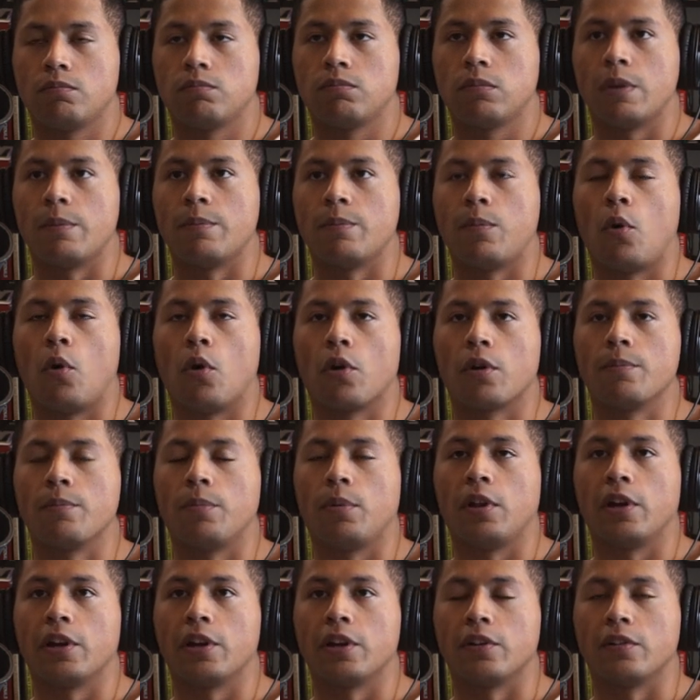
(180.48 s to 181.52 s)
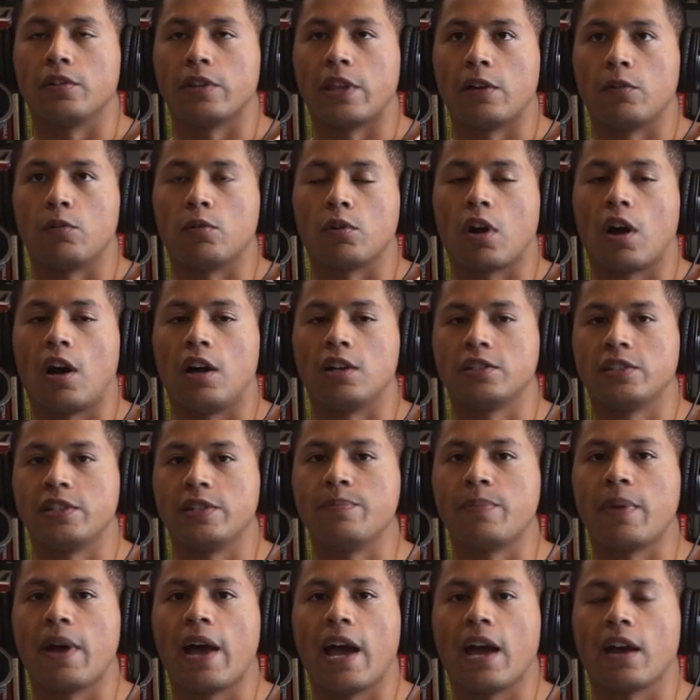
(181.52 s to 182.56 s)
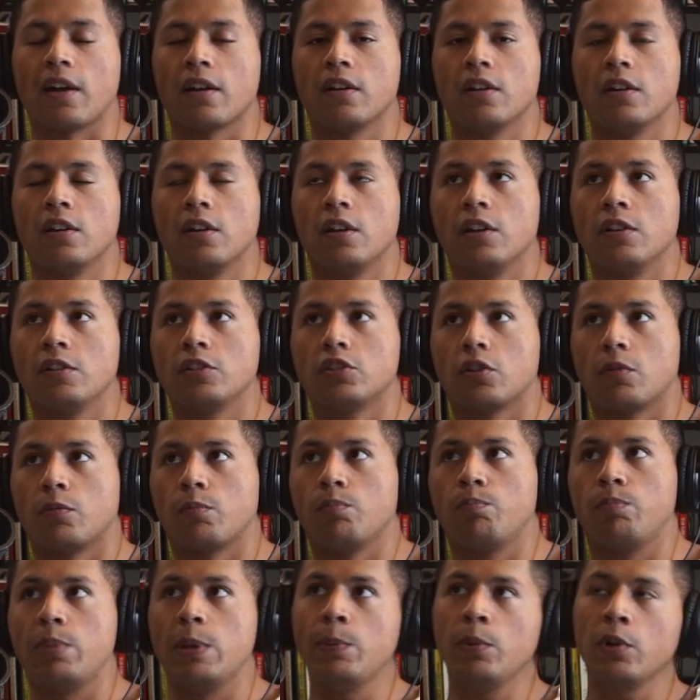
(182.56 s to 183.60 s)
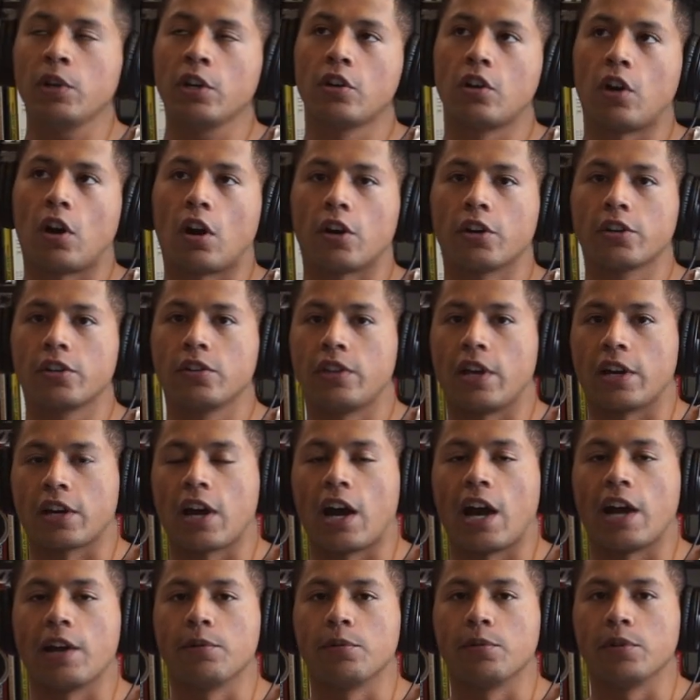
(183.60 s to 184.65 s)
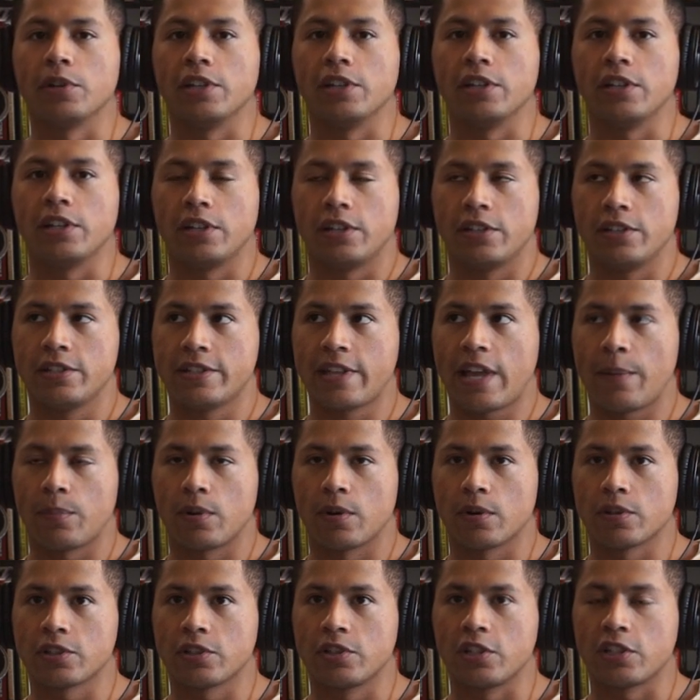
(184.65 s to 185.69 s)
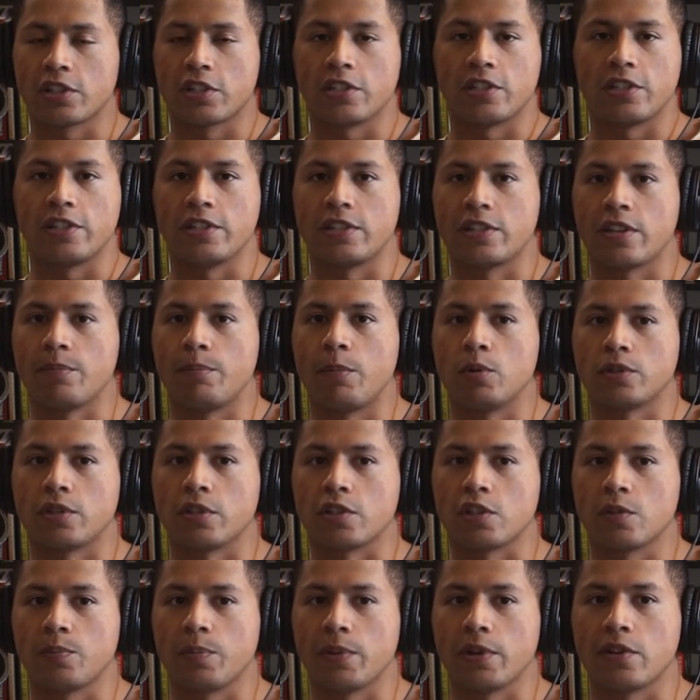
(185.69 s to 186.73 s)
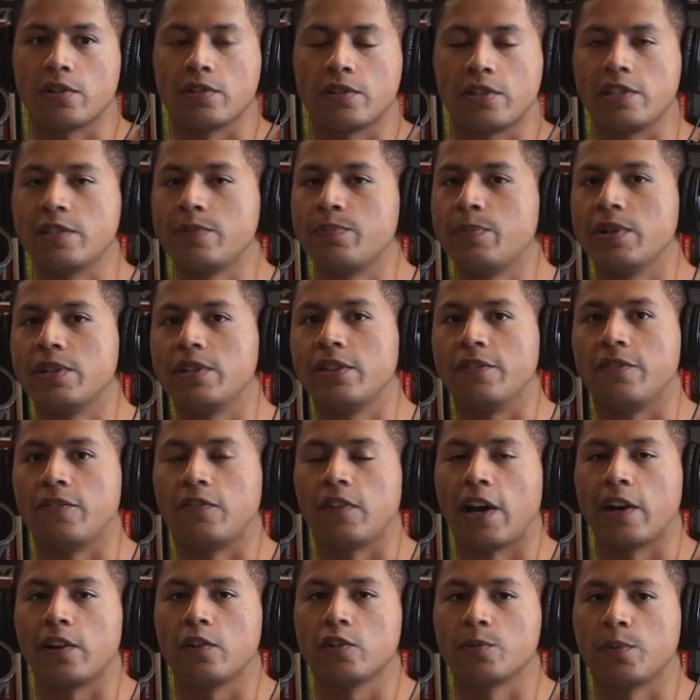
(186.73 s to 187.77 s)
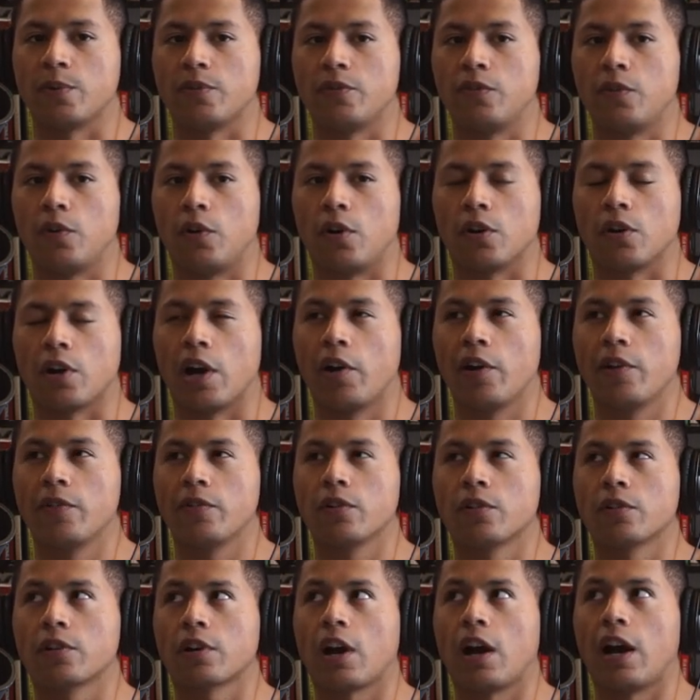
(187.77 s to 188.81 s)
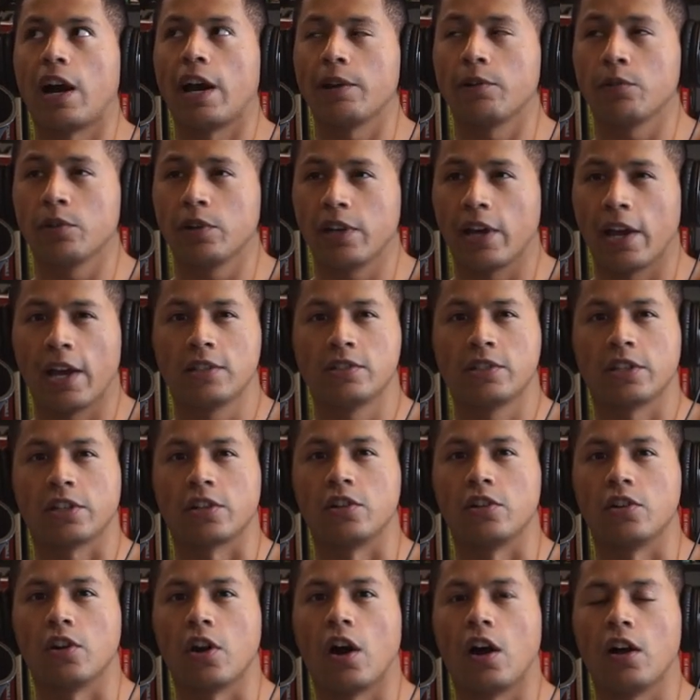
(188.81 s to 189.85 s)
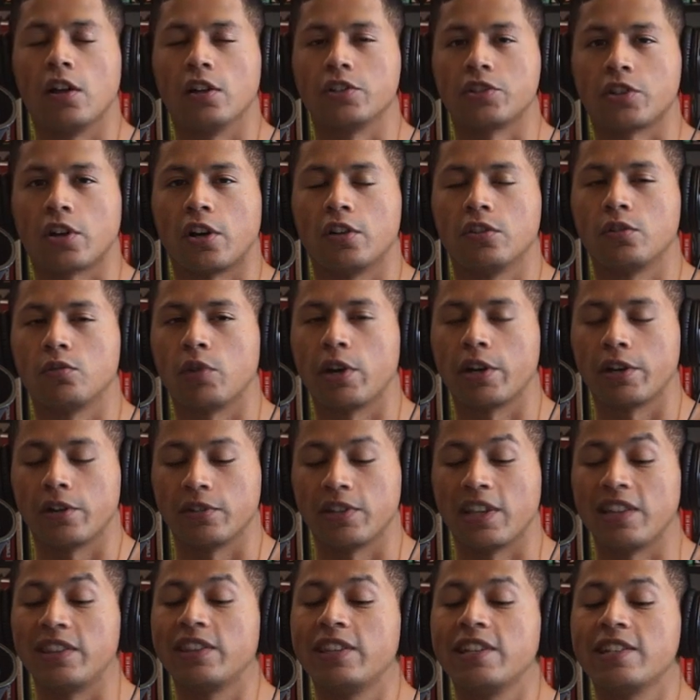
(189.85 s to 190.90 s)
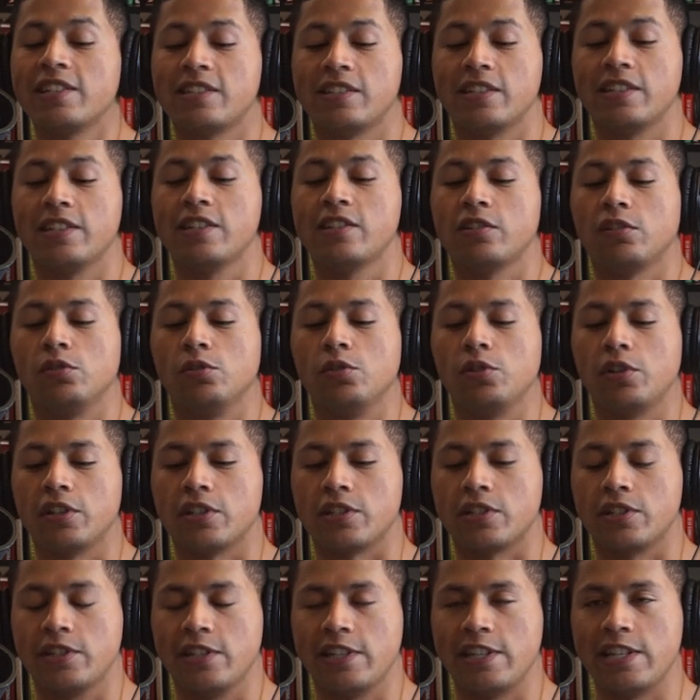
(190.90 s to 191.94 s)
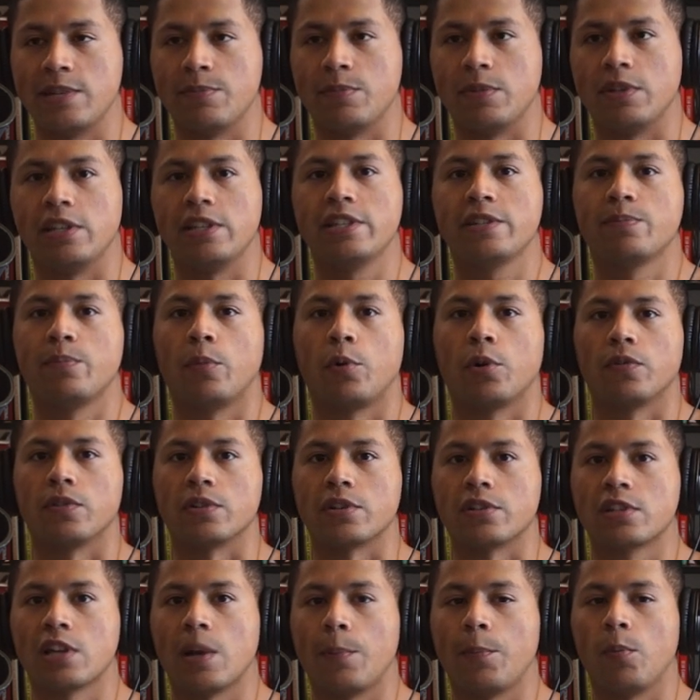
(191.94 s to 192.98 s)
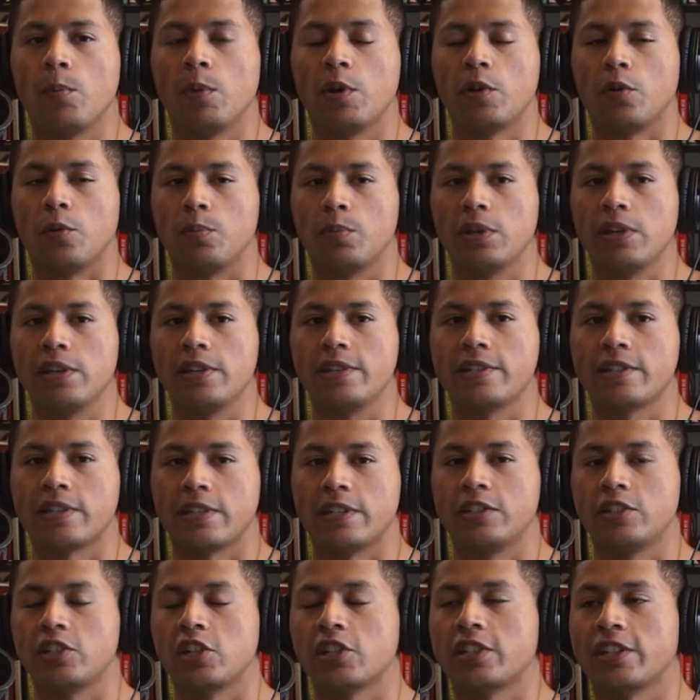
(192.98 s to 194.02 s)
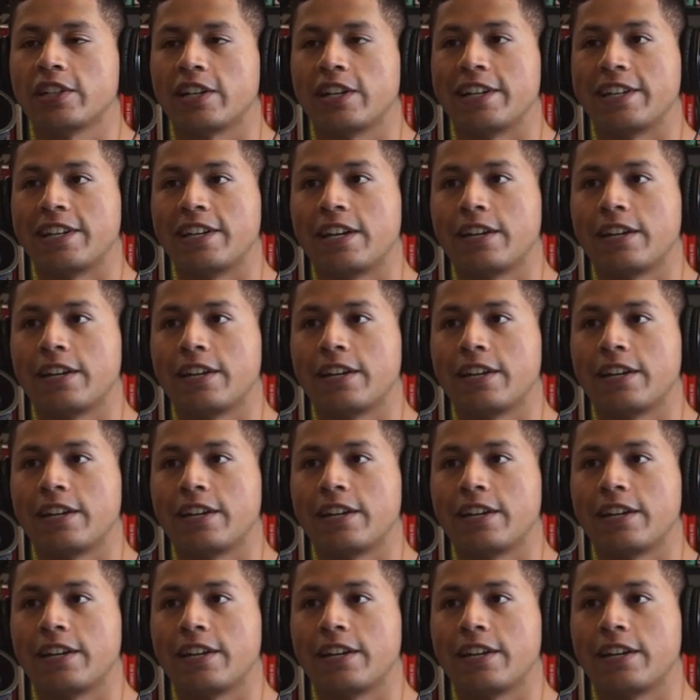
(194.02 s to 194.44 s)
important player that will cause an impact. People can argue that Kyrie is that person just because he's the most experienced and he's been to the finals before. However, Kyrie has acknowledged on the record that this is Luka's team, and he's more of a supplemental piece and just like